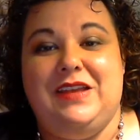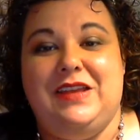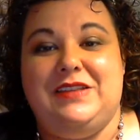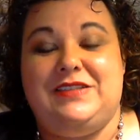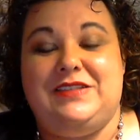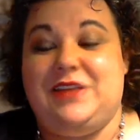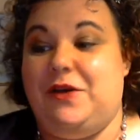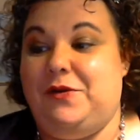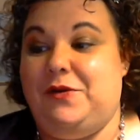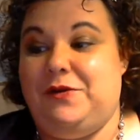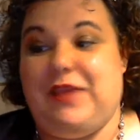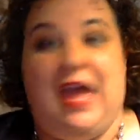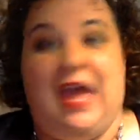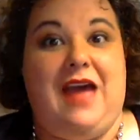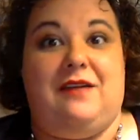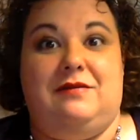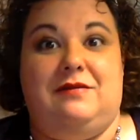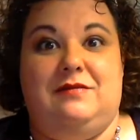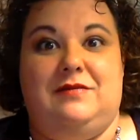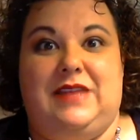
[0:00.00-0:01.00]
So
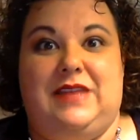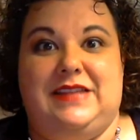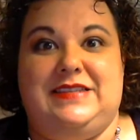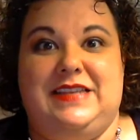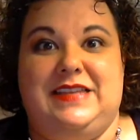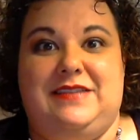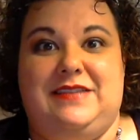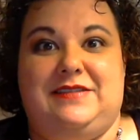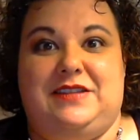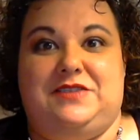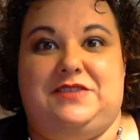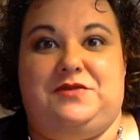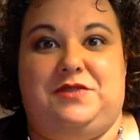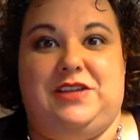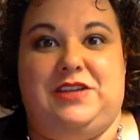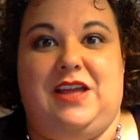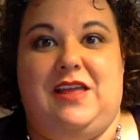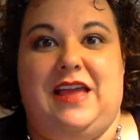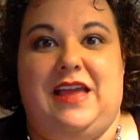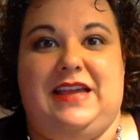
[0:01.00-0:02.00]
yeah, that's it. That's
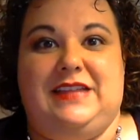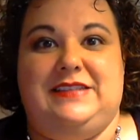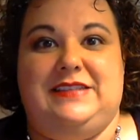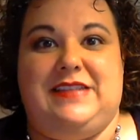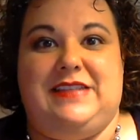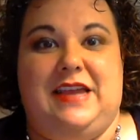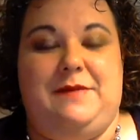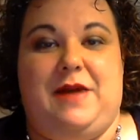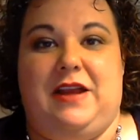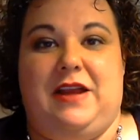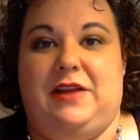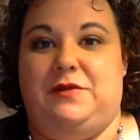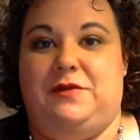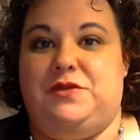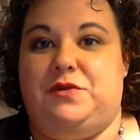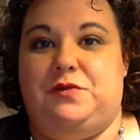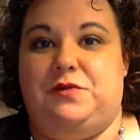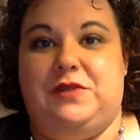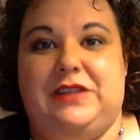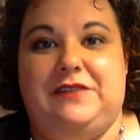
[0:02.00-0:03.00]
really all I can say about it. It
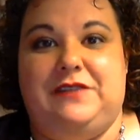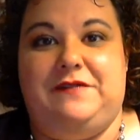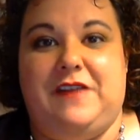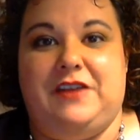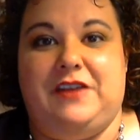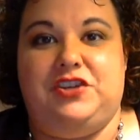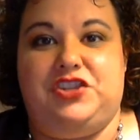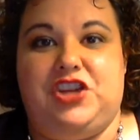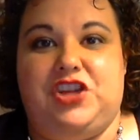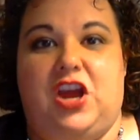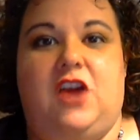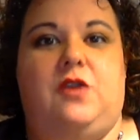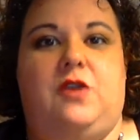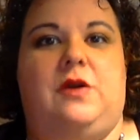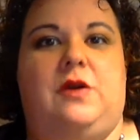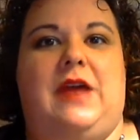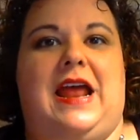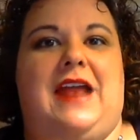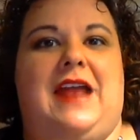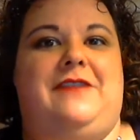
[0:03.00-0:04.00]
was a really fun
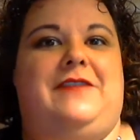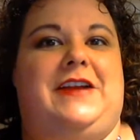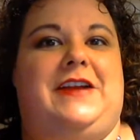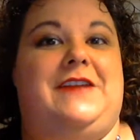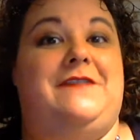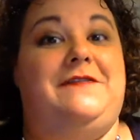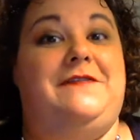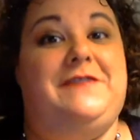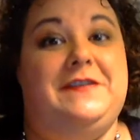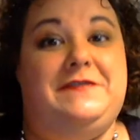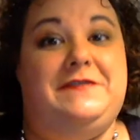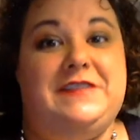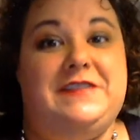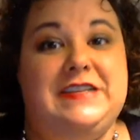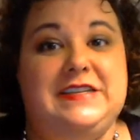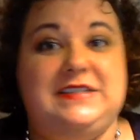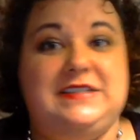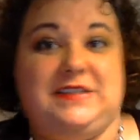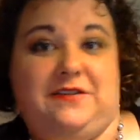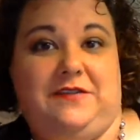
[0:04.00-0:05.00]
show. It had a very
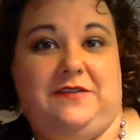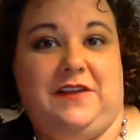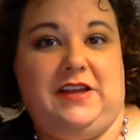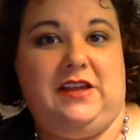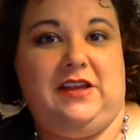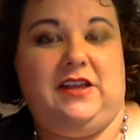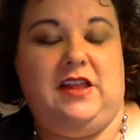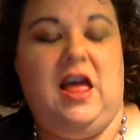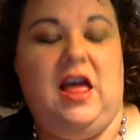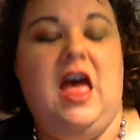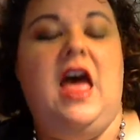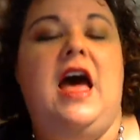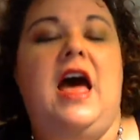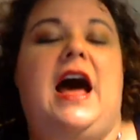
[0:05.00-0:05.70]
50s feel.